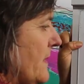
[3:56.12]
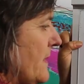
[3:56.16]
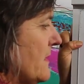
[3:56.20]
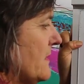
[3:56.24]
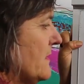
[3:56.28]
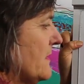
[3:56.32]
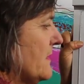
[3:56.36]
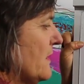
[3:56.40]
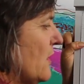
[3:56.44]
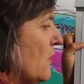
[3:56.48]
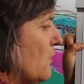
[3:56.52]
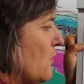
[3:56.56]

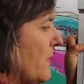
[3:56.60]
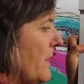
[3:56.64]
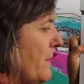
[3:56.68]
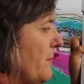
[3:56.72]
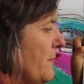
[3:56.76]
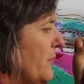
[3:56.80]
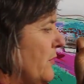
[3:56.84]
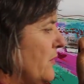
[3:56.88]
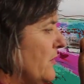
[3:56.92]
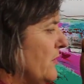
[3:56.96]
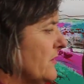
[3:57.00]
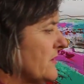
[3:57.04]
So we
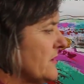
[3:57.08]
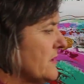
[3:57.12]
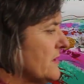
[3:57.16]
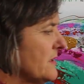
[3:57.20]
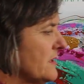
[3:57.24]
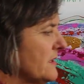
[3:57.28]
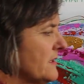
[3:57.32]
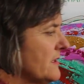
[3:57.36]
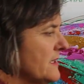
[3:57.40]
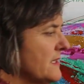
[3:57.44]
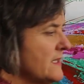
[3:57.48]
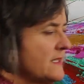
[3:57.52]
put
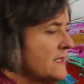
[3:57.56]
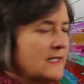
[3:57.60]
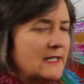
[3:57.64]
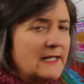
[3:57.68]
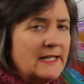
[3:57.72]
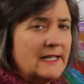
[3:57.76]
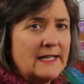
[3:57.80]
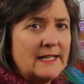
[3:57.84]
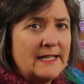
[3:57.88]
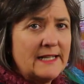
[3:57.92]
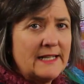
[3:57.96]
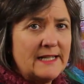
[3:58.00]
this
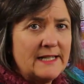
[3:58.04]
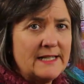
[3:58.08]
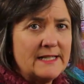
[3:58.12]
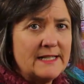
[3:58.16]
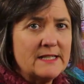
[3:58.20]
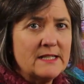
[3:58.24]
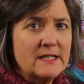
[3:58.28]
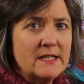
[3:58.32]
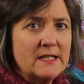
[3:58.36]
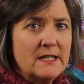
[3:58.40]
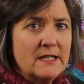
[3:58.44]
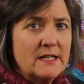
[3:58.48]

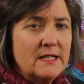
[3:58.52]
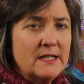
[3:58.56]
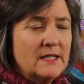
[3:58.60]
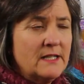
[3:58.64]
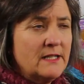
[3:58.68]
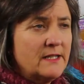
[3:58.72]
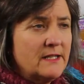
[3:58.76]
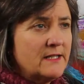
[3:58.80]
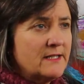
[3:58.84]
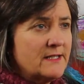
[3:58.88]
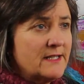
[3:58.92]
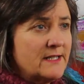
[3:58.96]
lid,
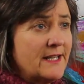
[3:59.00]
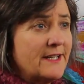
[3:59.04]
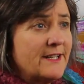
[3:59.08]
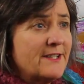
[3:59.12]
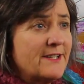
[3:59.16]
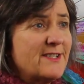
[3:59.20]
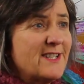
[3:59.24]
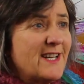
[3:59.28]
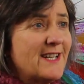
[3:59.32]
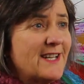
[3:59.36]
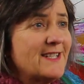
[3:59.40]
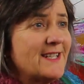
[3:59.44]
this
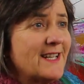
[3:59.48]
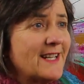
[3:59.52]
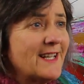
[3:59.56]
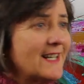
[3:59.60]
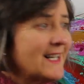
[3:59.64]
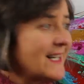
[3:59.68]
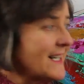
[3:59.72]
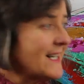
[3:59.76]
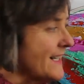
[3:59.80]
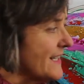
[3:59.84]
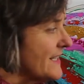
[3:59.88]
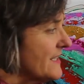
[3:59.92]
energetic
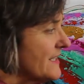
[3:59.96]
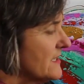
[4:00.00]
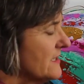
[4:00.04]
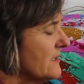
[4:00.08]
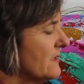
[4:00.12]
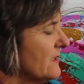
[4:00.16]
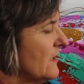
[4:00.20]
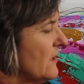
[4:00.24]
lid,